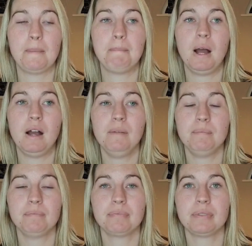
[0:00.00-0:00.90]
But
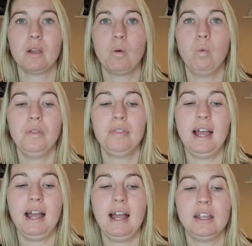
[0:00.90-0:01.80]
what
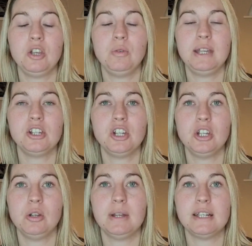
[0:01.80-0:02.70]
that you need to
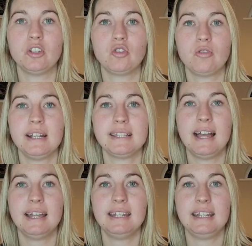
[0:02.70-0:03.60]
do is address
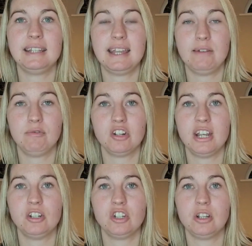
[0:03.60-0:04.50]
that need they have for
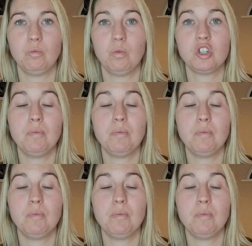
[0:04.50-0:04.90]
attention, which